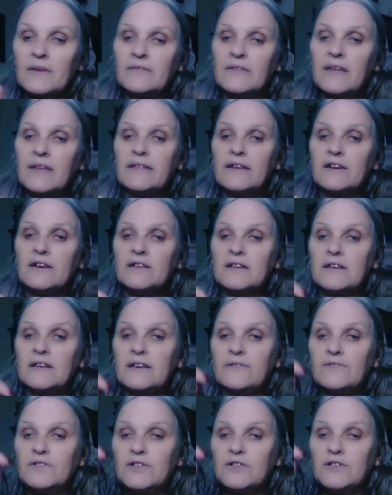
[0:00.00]
Then they're going to
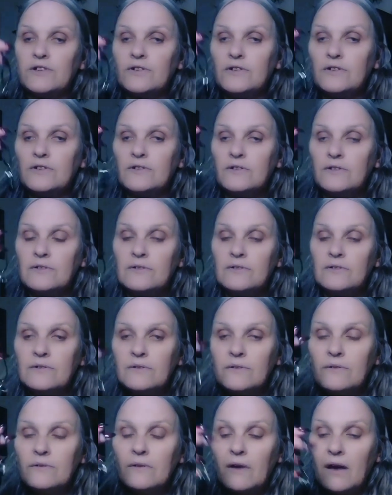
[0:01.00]
lift your,
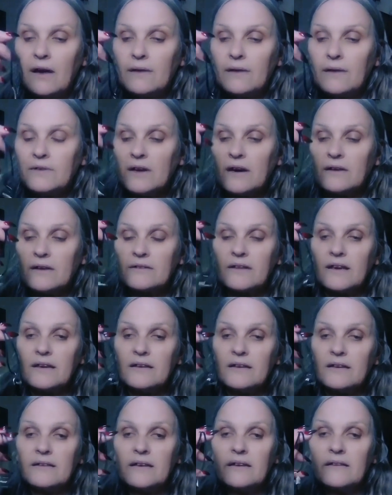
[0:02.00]
dark
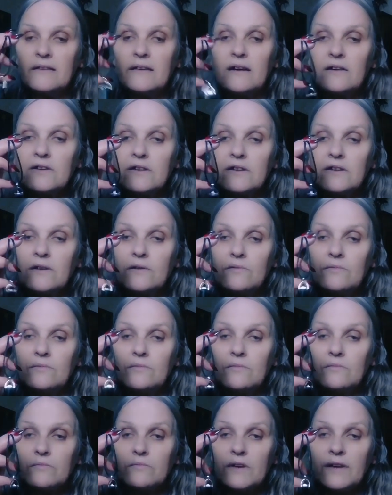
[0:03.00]
deities are going to
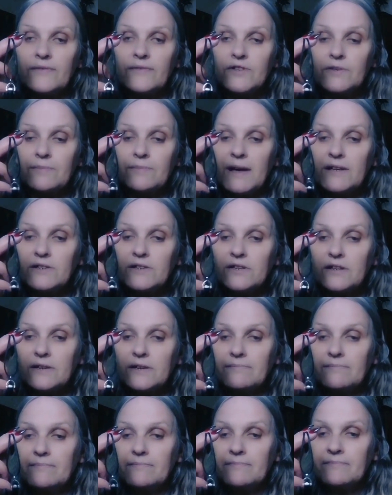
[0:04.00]
lift your
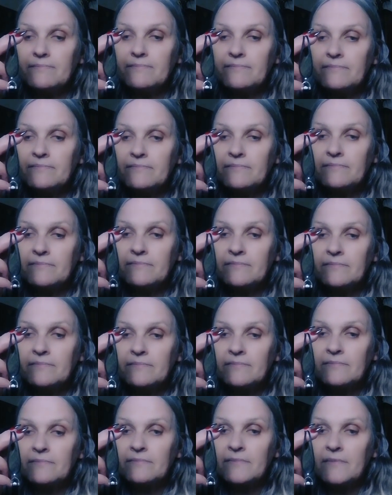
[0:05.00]
pendulum.
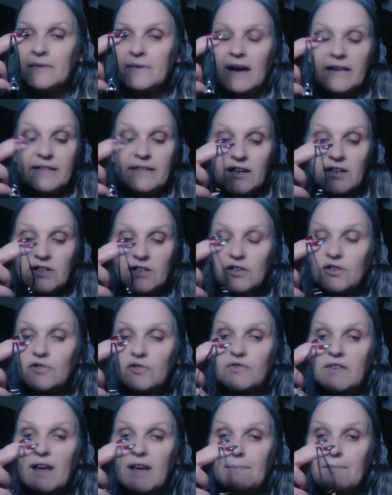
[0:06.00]
And they're going to
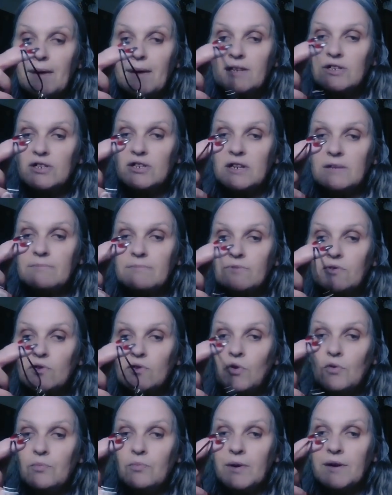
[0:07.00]
use that pendulum to
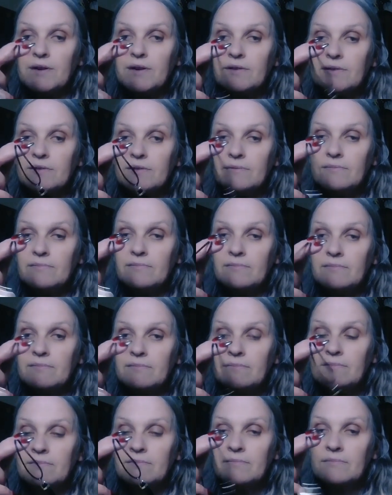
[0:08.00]
open
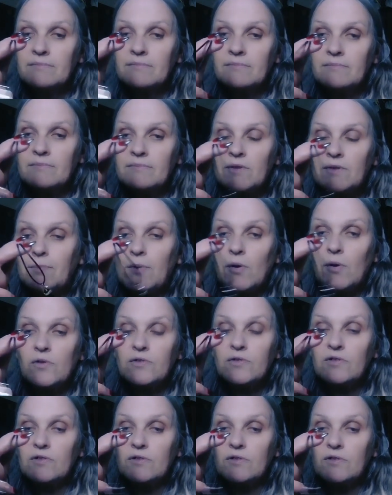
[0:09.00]
the
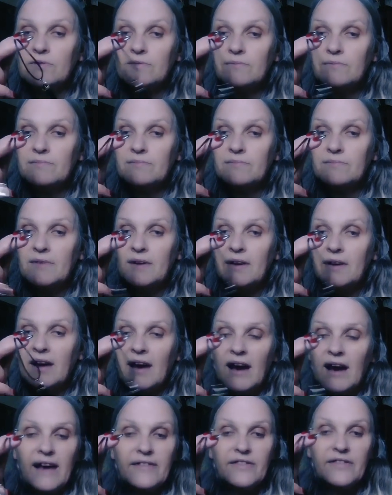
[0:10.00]
portal.
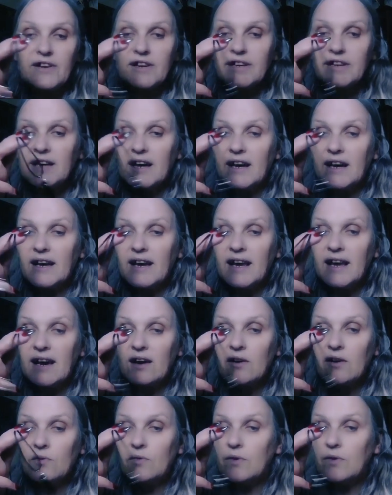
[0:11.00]
And they're going to
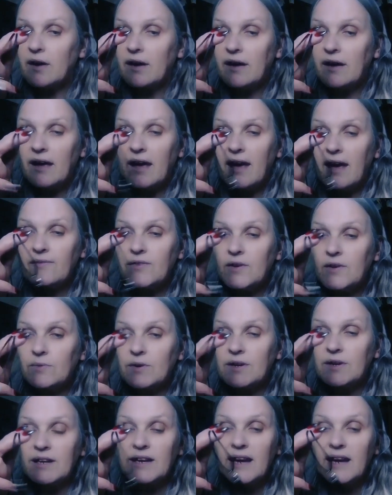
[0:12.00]
allow
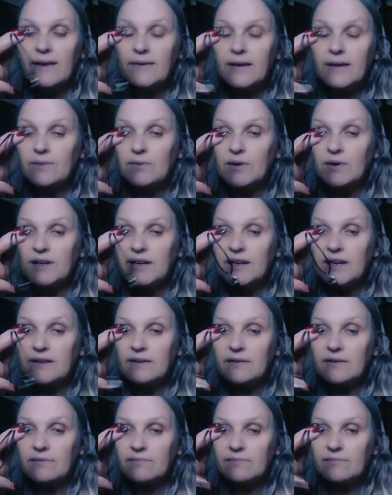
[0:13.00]
everyone and anyone
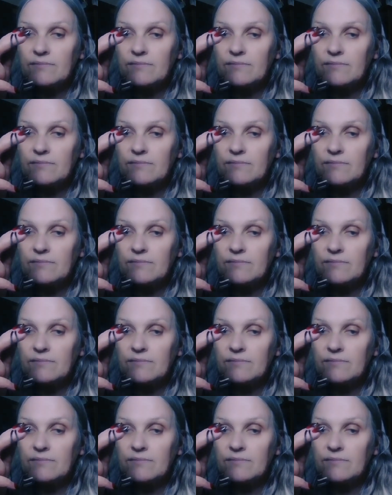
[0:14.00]
in.